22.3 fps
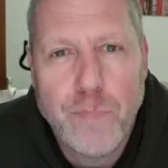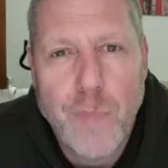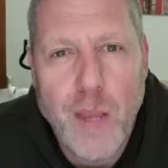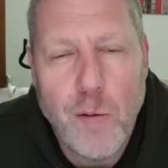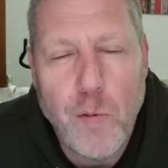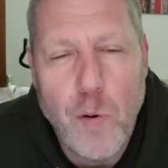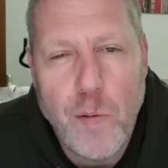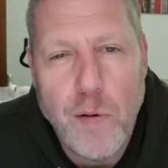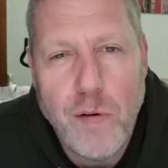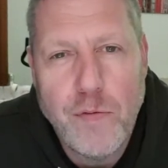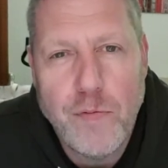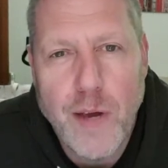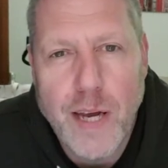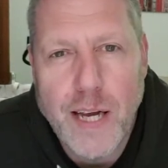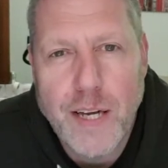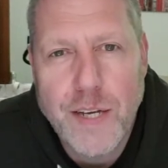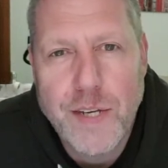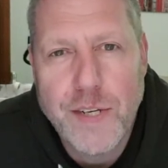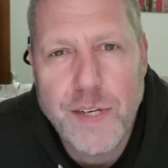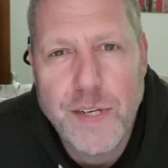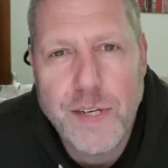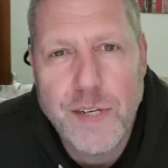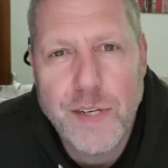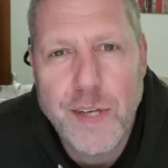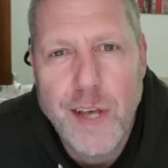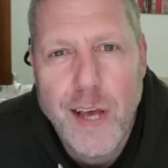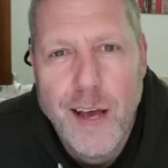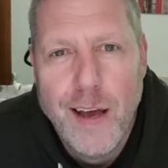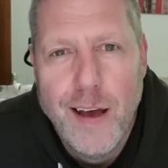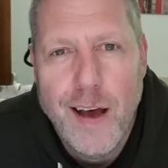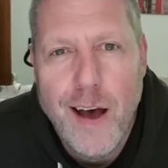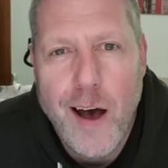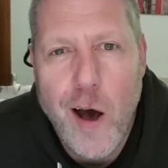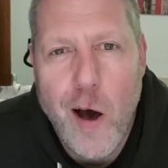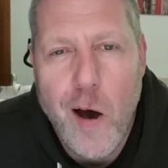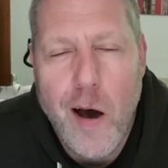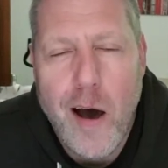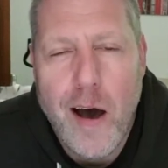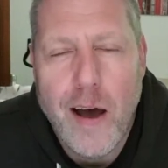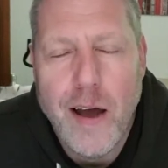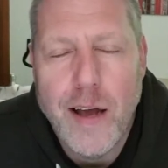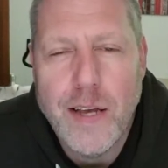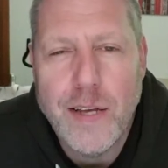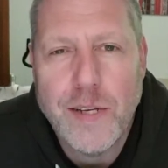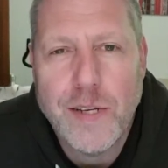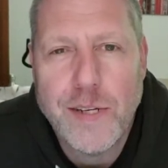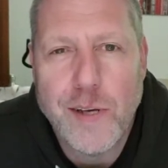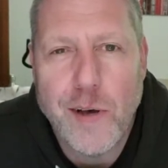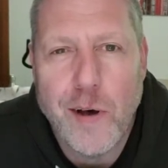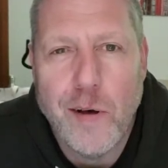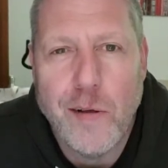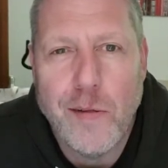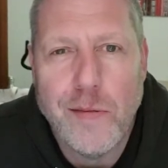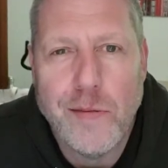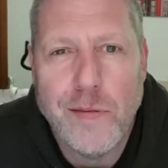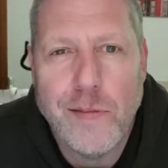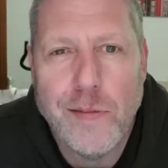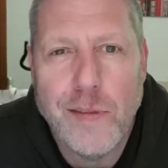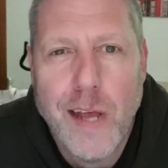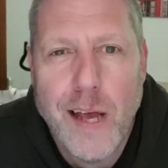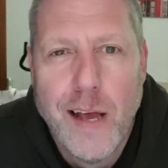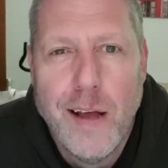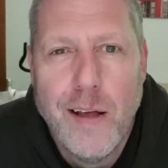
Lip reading: When we fix our eyes on